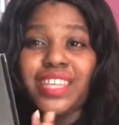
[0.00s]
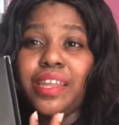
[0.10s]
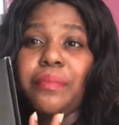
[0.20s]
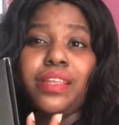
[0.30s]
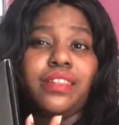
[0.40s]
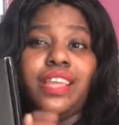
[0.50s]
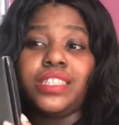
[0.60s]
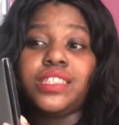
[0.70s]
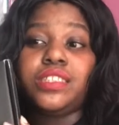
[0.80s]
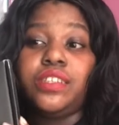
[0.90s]
And I mean, that's a
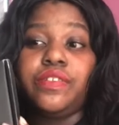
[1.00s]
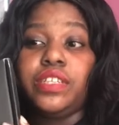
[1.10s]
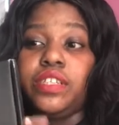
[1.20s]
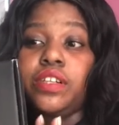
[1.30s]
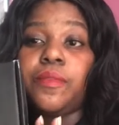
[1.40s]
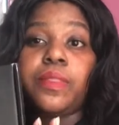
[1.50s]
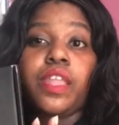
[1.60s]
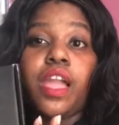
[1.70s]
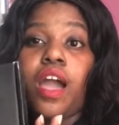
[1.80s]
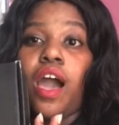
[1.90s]
steal of a deal.
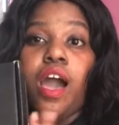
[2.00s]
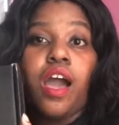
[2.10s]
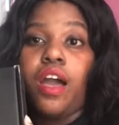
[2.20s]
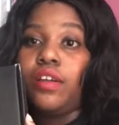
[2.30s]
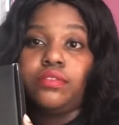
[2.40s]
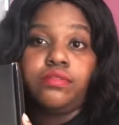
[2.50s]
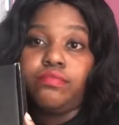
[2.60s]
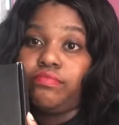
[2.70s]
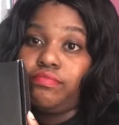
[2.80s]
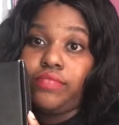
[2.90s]
I
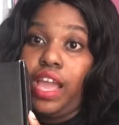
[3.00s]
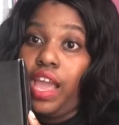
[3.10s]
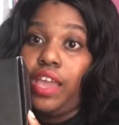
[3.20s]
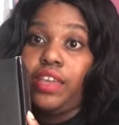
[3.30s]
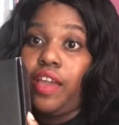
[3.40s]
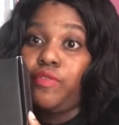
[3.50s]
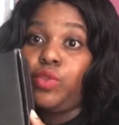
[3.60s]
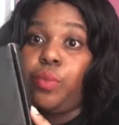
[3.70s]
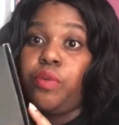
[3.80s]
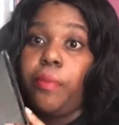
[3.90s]
have no
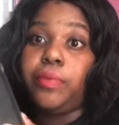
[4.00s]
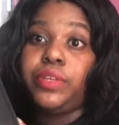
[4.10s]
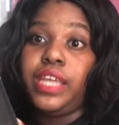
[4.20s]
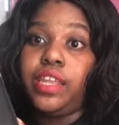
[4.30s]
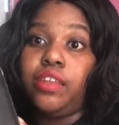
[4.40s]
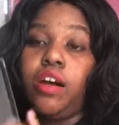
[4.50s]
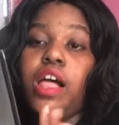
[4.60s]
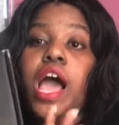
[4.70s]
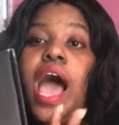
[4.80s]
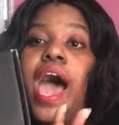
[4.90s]
problem with that at all.
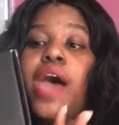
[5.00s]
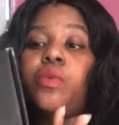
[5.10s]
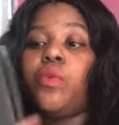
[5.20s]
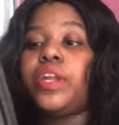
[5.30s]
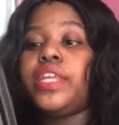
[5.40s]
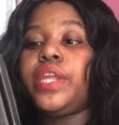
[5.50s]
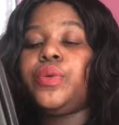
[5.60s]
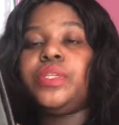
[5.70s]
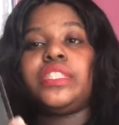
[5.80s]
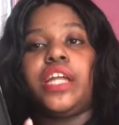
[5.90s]
And what they do
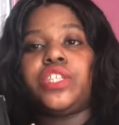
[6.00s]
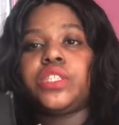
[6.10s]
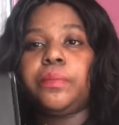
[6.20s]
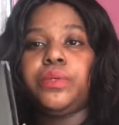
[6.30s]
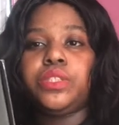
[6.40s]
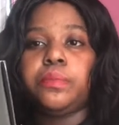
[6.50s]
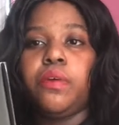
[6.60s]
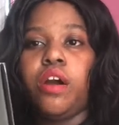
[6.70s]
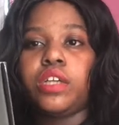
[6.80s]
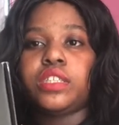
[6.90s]
is not just a beauty
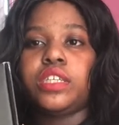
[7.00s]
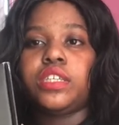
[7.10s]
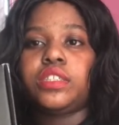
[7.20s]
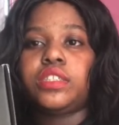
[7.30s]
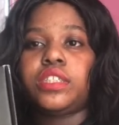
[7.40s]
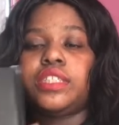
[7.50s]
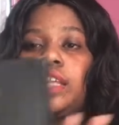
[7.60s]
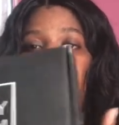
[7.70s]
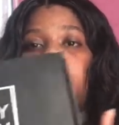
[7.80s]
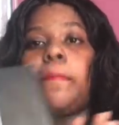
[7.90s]
box, it's not
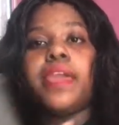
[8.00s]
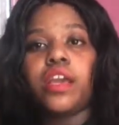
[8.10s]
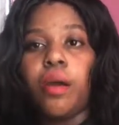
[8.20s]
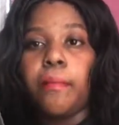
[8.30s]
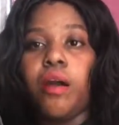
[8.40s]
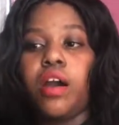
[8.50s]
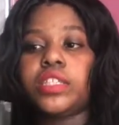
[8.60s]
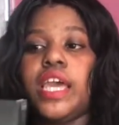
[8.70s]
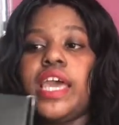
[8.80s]
just a makeup box.